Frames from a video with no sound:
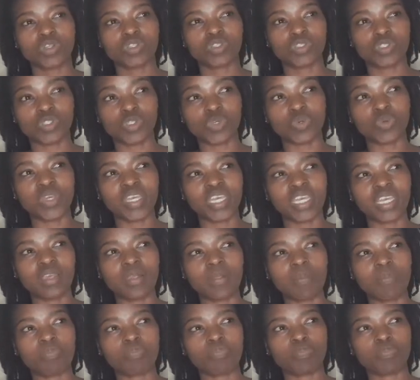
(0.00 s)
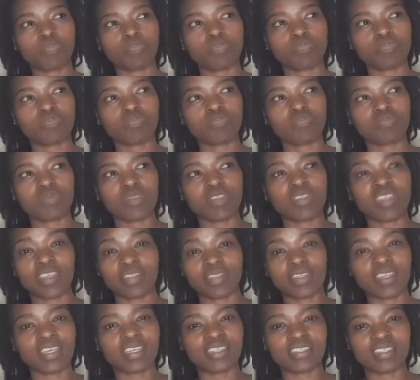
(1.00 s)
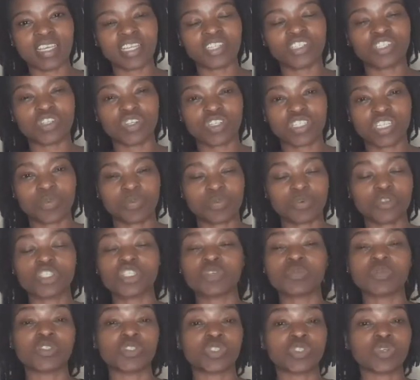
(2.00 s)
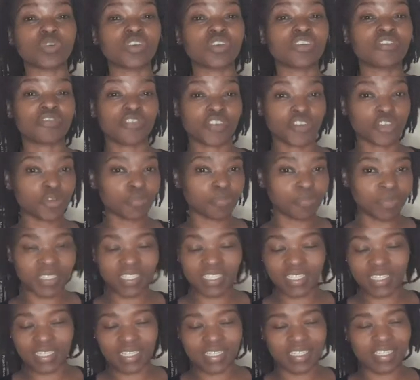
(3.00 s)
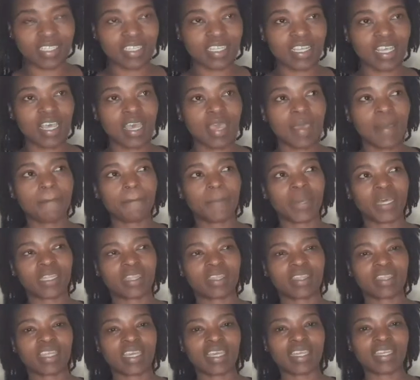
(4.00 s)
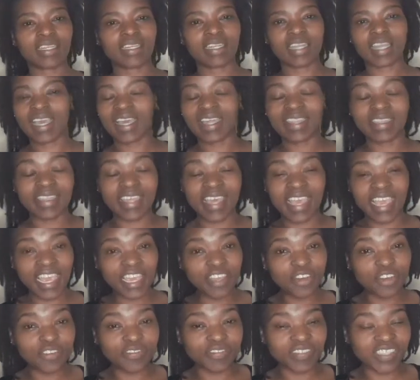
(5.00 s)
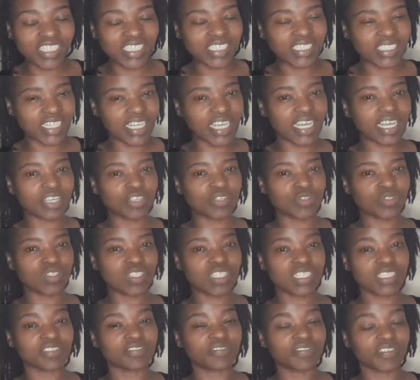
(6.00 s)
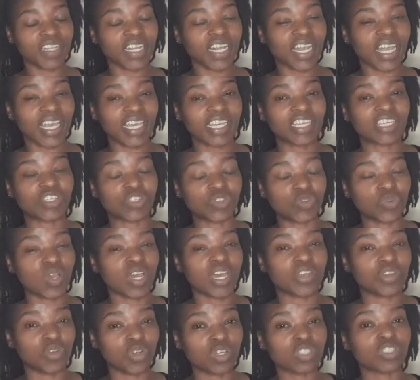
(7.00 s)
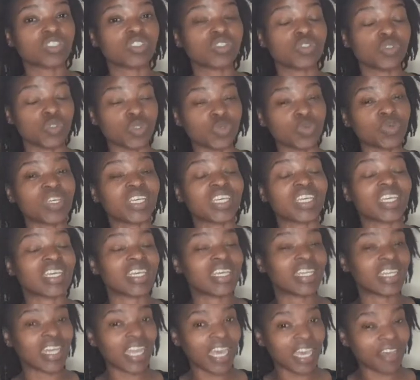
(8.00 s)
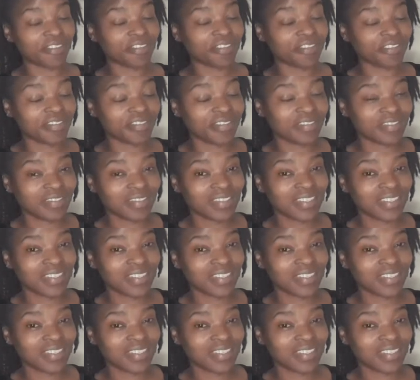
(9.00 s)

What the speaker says: doing the things that you're supposed to be doing for your business. But then at the end of the day, you still feel like you are not doing enough.